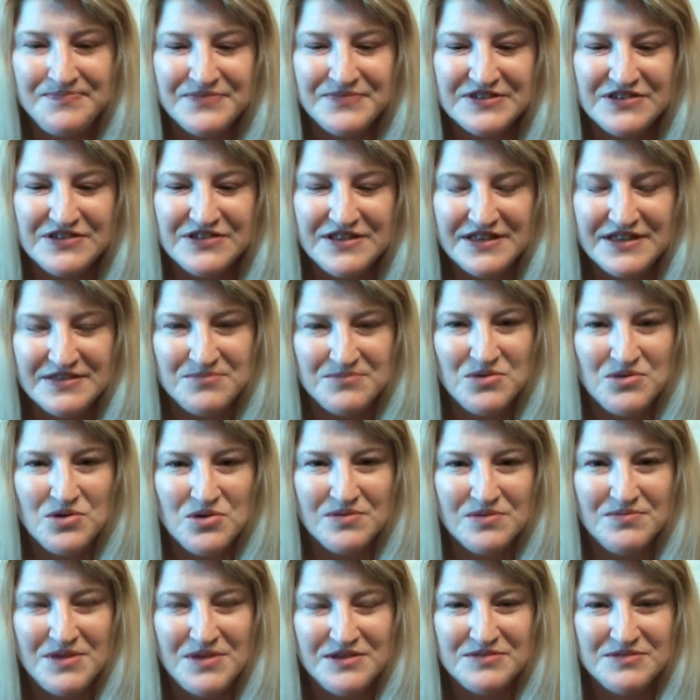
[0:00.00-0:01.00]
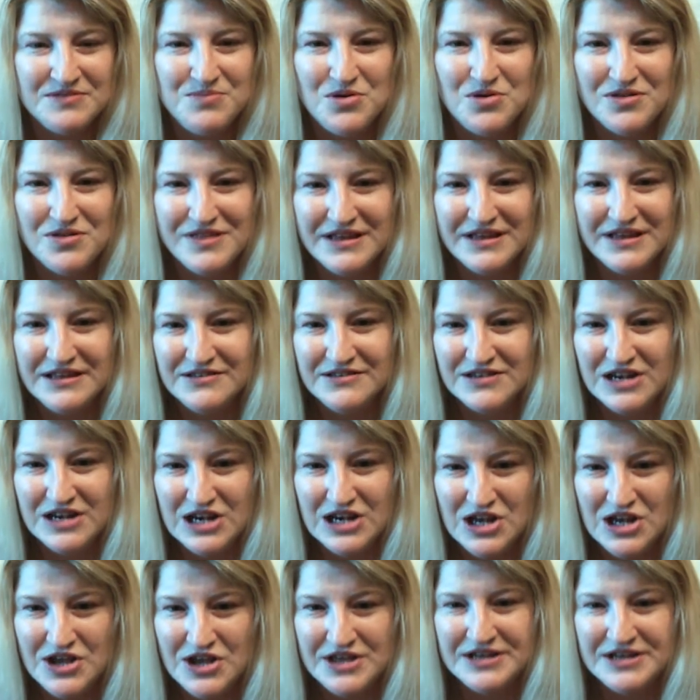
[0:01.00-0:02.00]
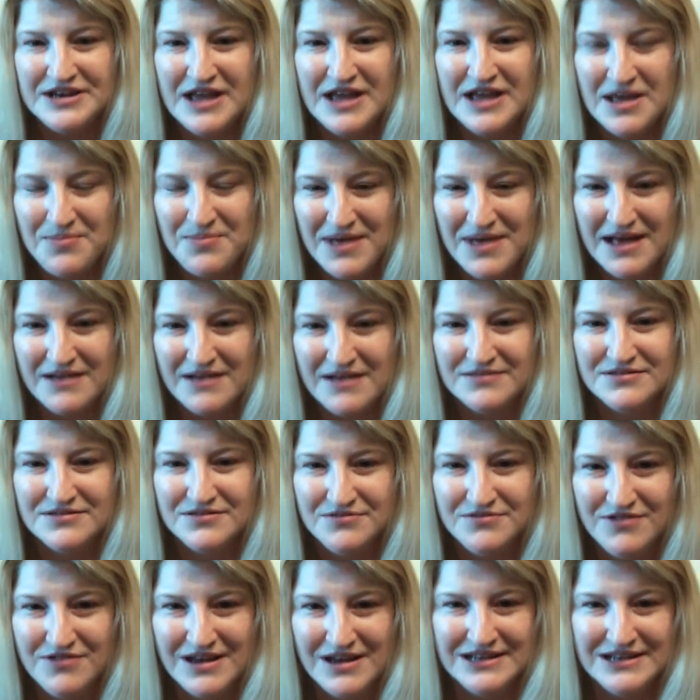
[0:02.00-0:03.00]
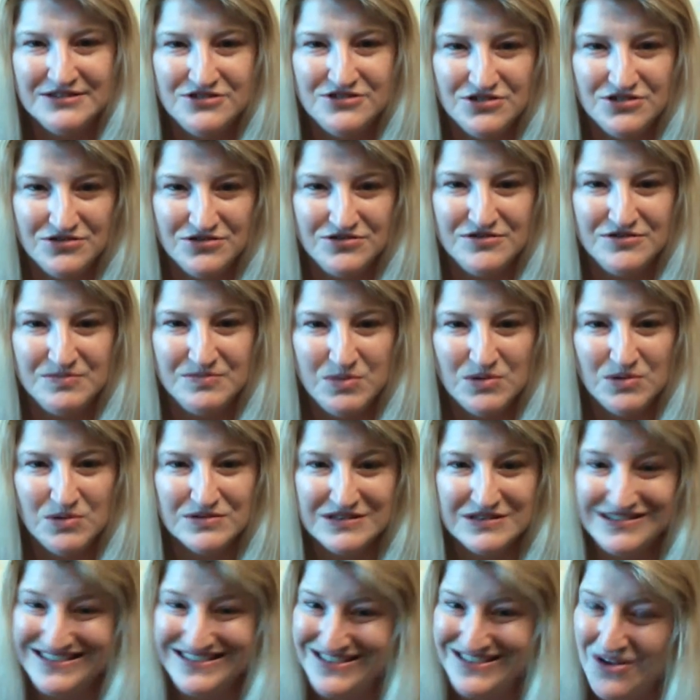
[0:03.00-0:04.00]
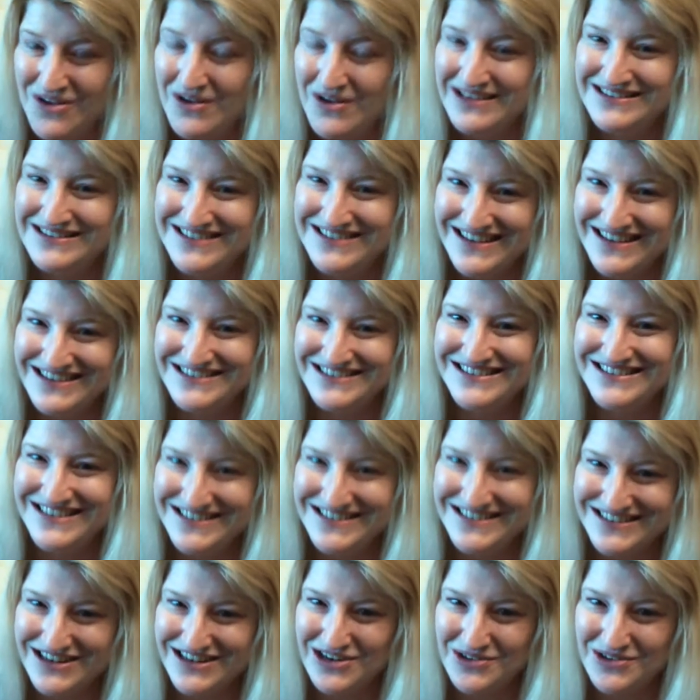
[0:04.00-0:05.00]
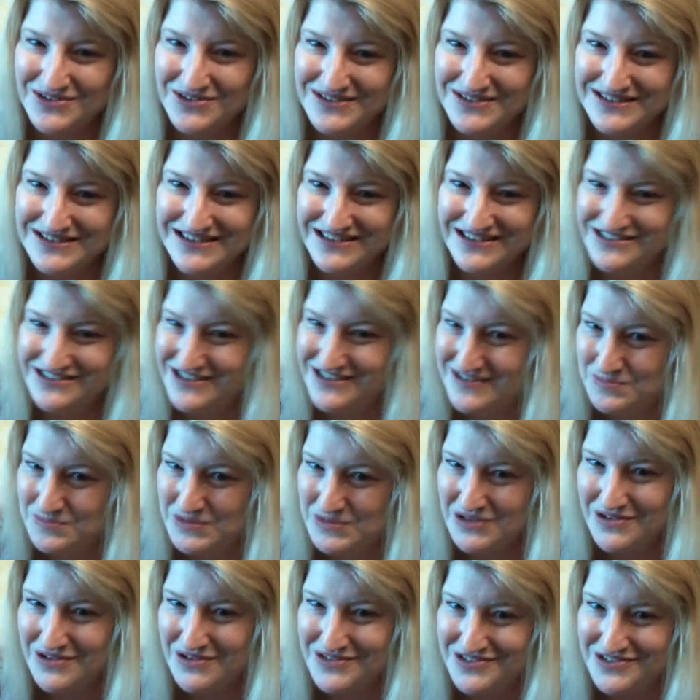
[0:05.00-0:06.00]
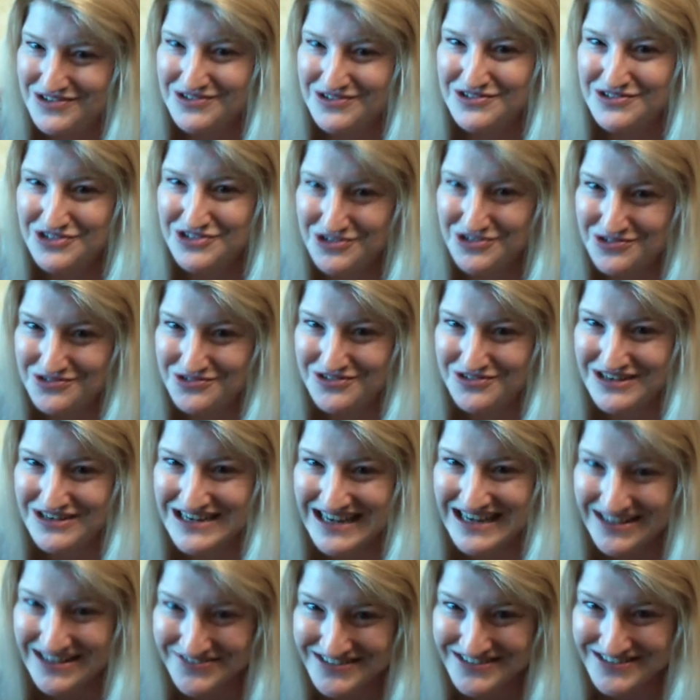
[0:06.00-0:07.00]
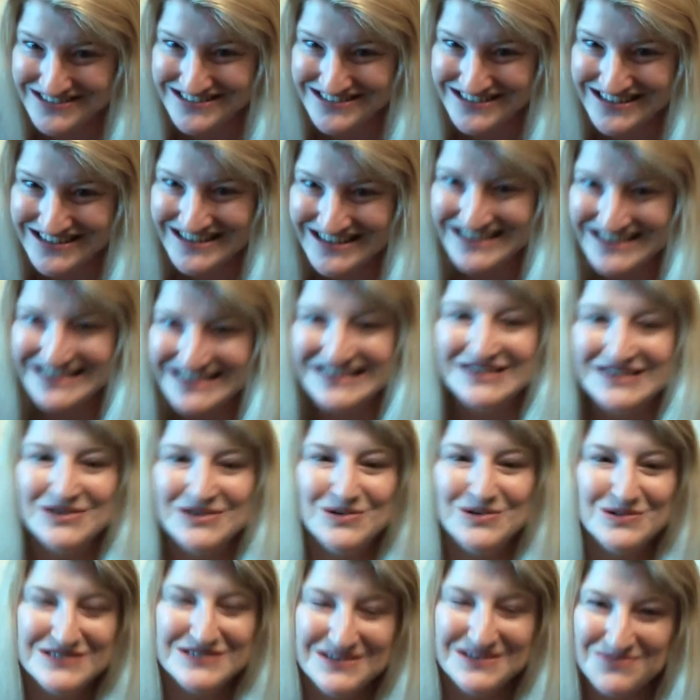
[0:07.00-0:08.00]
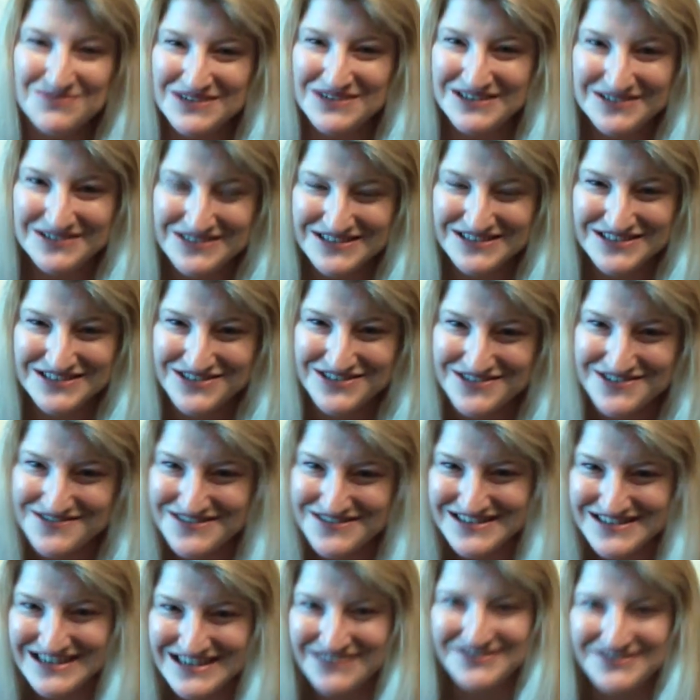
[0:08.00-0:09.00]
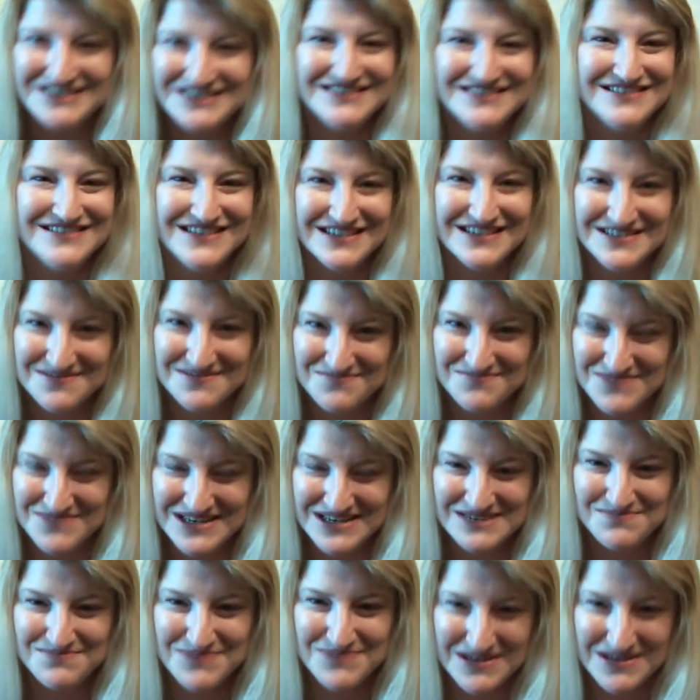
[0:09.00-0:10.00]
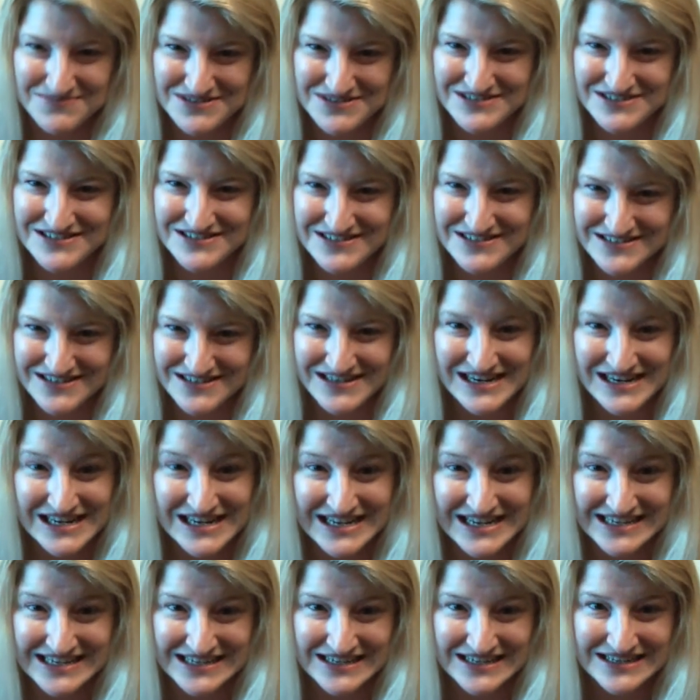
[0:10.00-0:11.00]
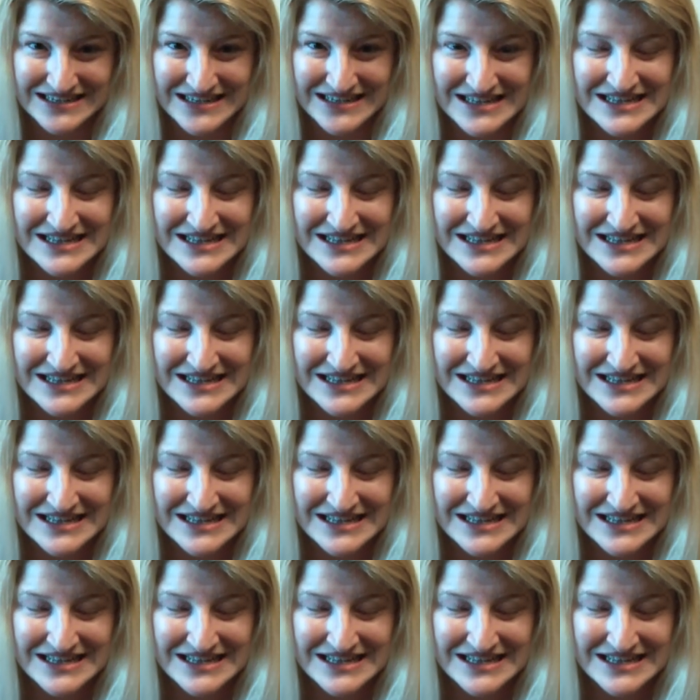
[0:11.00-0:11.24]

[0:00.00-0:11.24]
So I think the most important thing is learn about writing children's books. It's not as easy as it looks, and just because your children love it or someone else's children love it doesn't mean a publisher's going to like it.